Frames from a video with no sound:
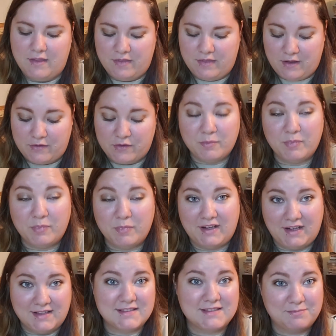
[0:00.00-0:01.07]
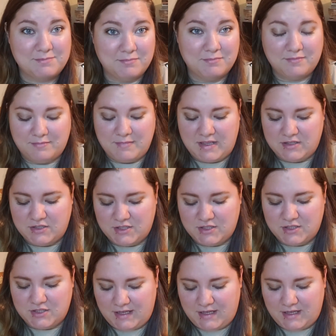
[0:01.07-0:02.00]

the other book that I mentioned that